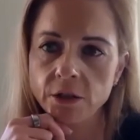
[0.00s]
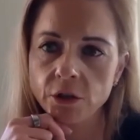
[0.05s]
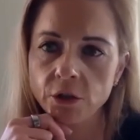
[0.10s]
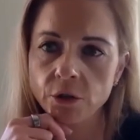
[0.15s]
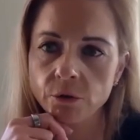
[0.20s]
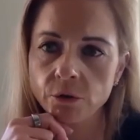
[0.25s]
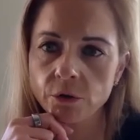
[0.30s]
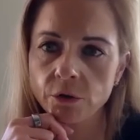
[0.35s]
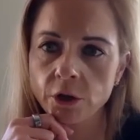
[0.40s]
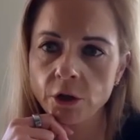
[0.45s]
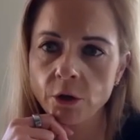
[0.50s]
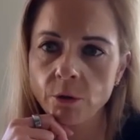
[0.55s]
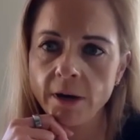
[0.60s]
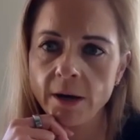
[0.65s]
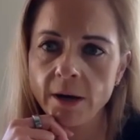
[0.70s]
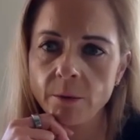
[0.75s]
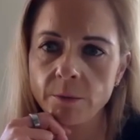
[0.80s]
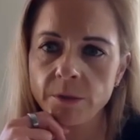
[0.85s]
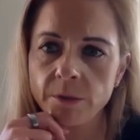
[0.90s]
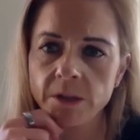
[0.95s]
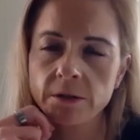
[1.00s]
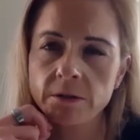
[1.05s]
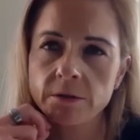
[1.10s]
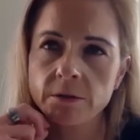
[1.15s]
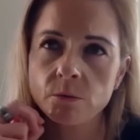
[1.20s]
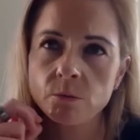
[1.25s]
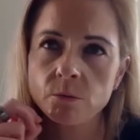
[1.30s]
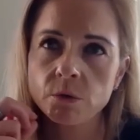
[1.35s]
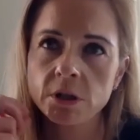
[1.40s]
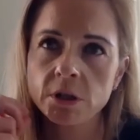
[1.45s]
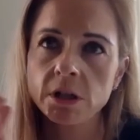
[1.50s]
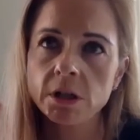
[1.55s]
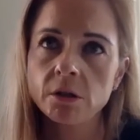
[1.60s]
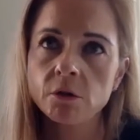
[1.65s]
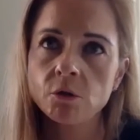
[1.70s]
you can go out because would it